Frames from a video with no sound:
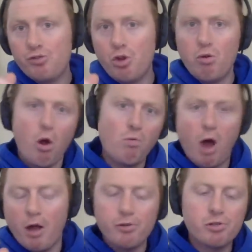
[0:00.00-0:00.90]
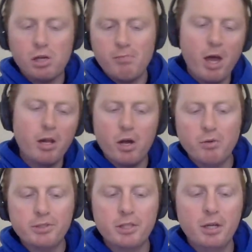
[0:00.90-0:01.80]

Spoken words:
0 Rotten Tomatoes."